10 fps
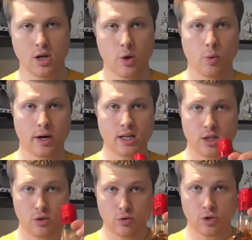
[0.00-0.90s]
We're going to
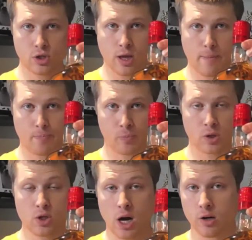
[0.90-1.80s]
use some
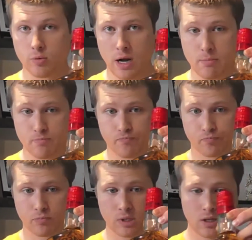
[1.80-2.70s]
dark rum,
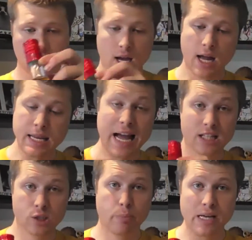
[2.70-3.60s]

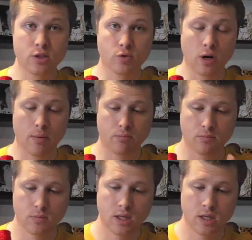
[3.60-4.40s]
not spiced rum.